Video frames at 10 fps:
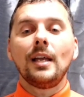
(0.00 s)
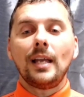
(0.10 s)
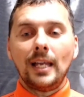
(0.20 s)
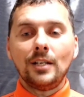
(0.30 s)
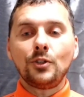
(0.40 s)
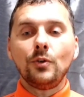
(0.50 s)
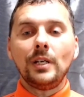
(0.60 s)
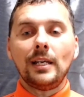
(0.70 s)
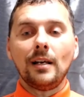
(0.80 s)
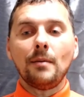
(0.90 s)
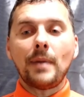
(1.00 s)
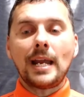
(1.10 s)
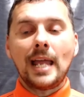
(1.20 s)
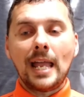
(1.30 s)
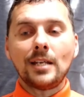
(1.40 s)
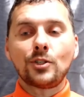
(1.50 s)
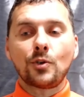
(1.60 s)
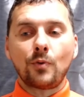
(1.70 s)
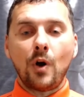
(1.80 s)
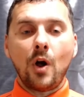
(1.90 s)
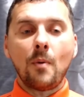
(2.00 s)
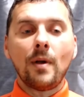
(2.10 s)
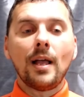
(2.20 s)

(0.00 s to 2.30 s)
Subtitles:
in Judea, made haste to Rome,